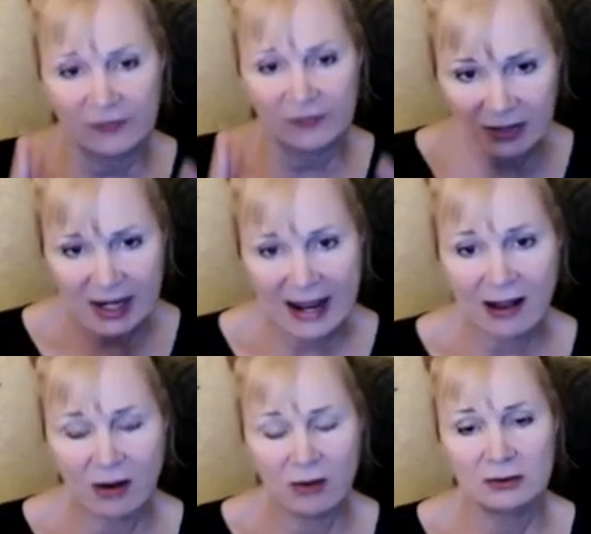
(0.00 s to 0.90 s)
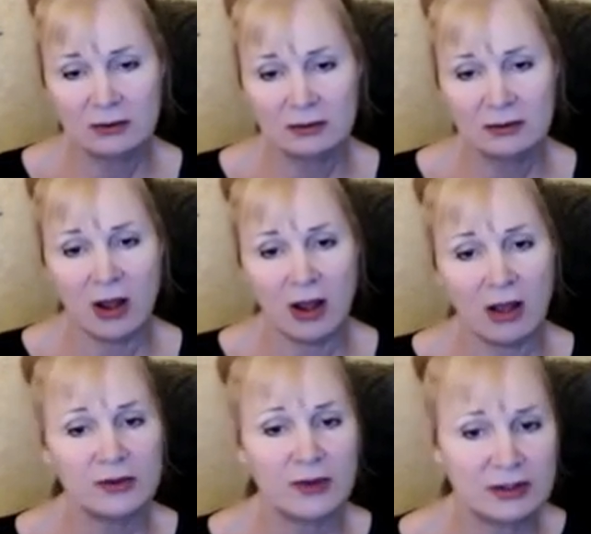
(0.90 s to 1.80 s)
from now
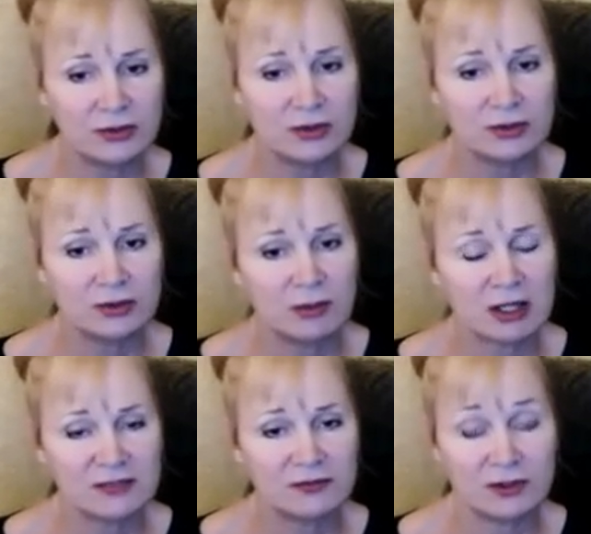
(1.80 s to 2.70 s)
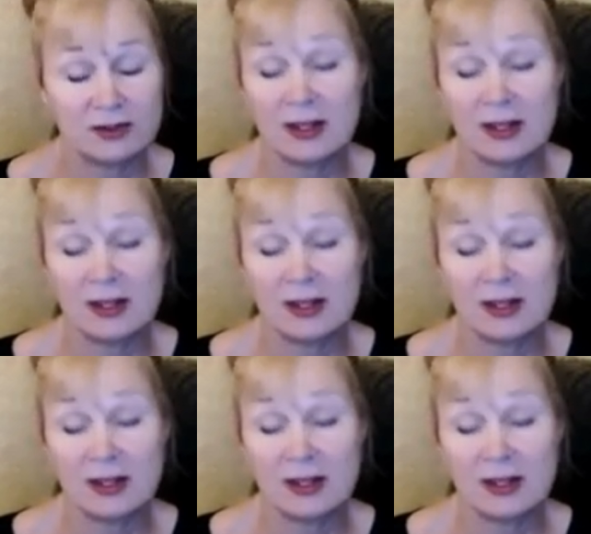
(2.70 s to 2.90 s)
all the way through to March 4th.